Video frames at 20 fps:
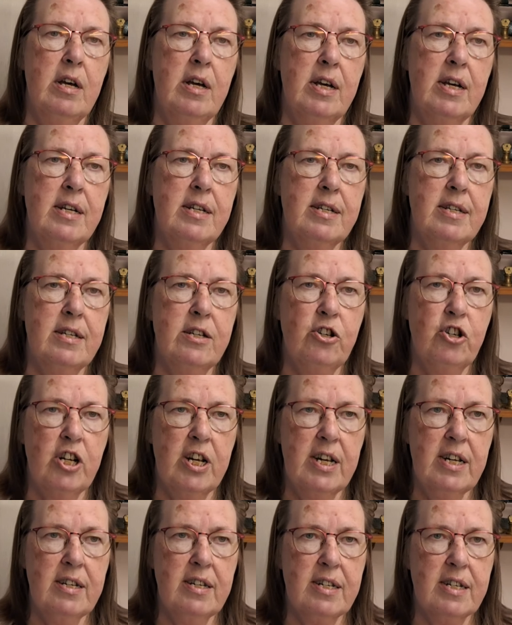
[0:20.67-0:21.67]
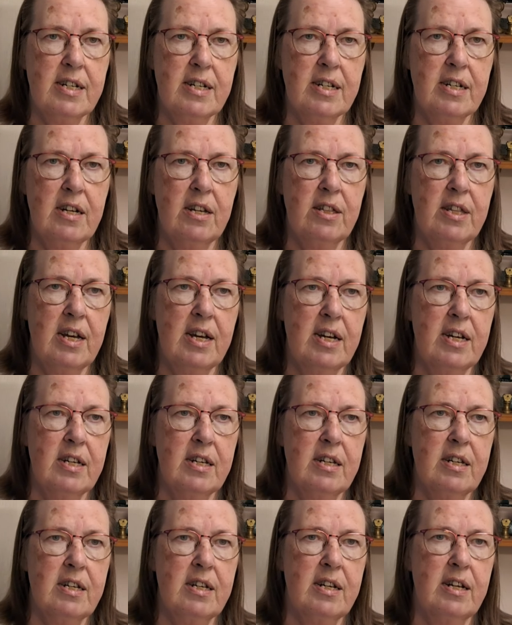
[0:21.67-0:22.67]
is suggesting
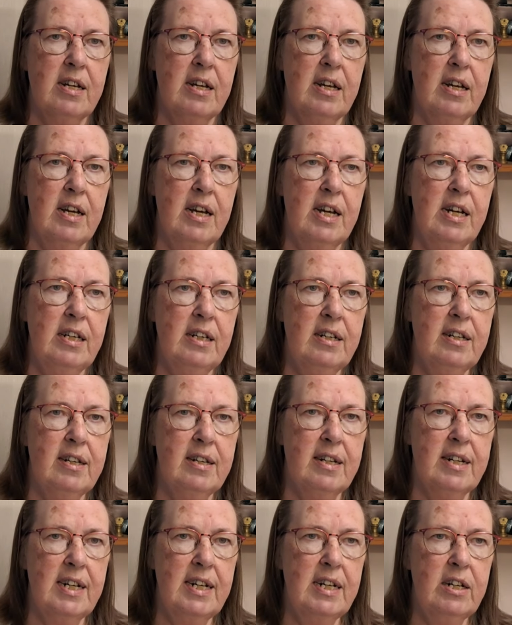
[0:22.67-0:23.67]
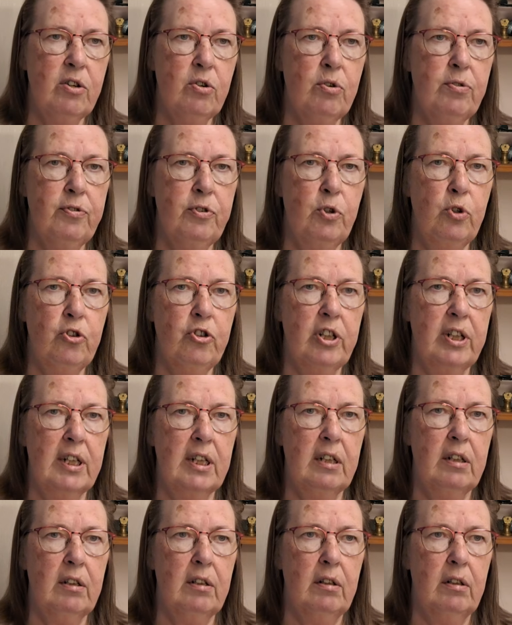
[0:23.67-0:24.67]
that instead of
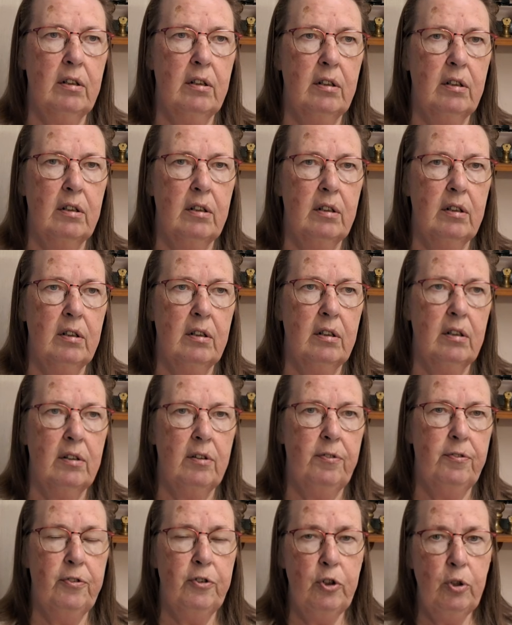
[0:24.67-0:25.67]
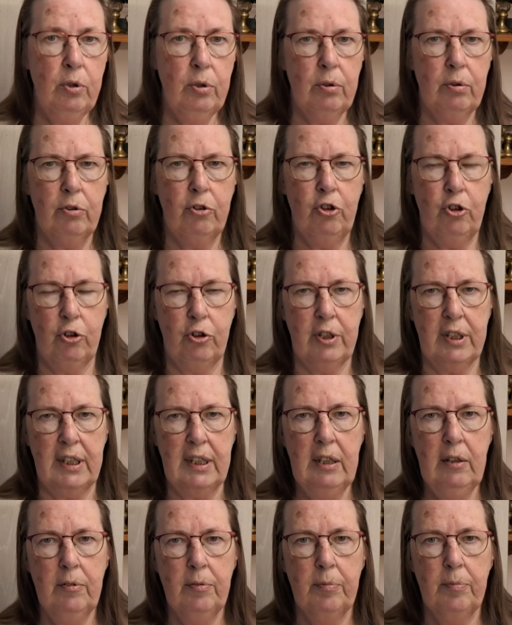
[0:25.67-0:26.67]
using fuel
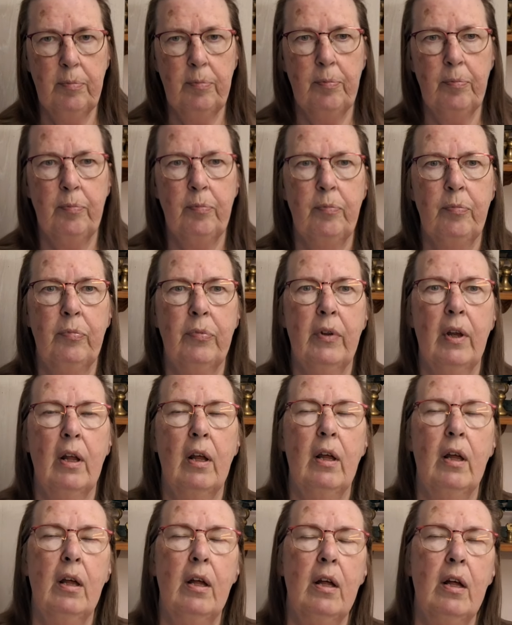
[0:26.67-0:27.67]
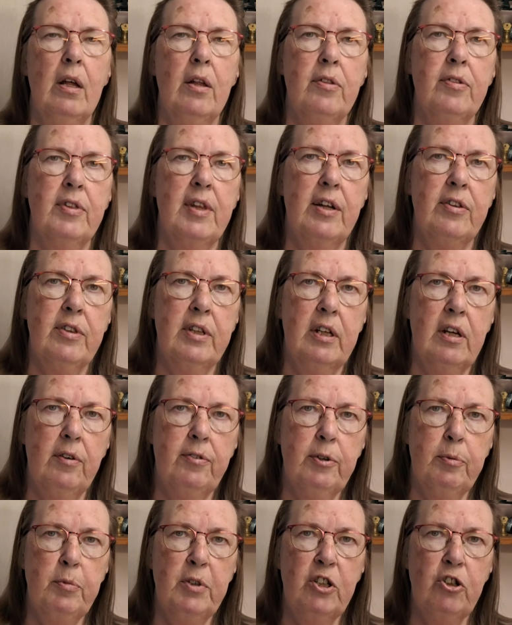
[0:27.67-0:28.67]
duty, that the
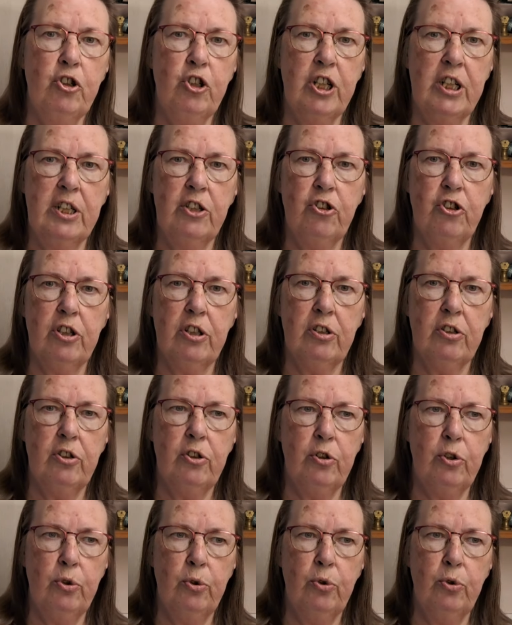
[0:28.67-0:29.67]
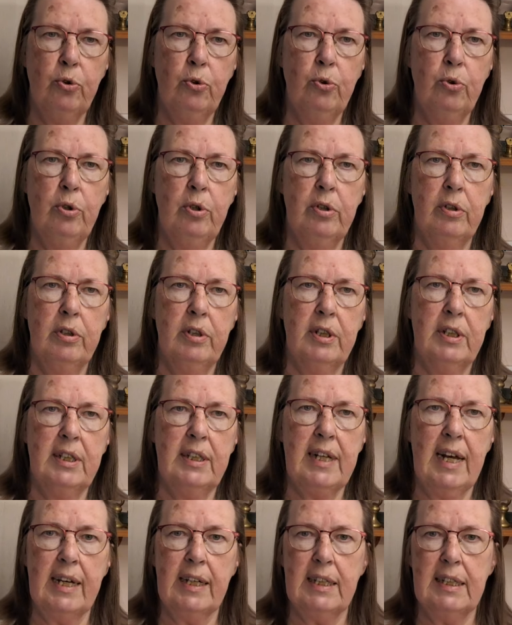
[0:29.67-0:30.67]
government change it to
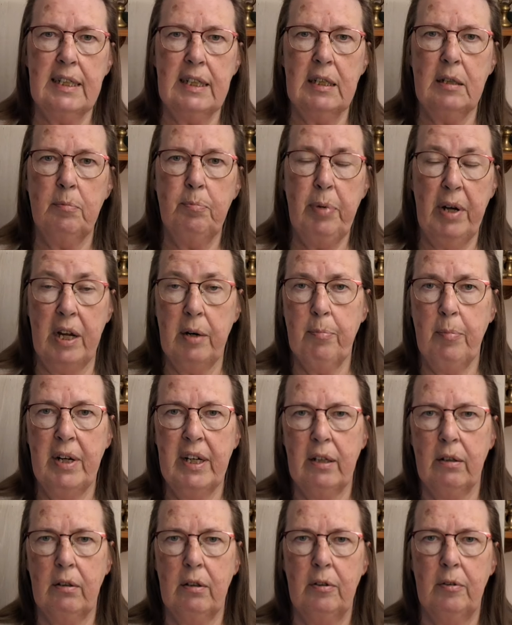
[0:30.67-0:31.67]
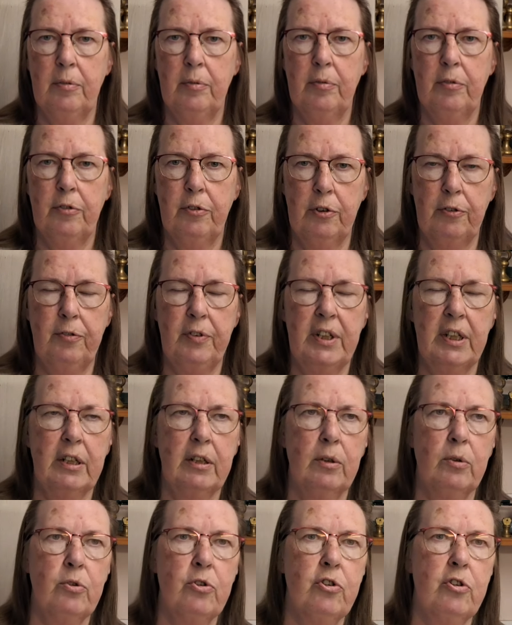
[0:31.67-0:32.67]
taxing per mile for
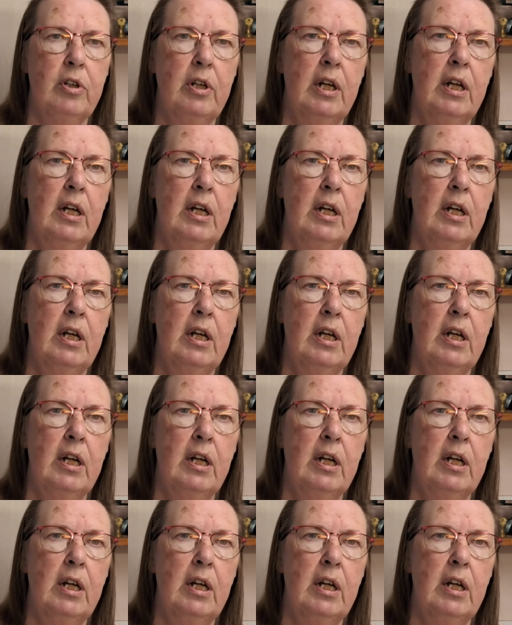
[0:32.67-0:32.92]
vehicles.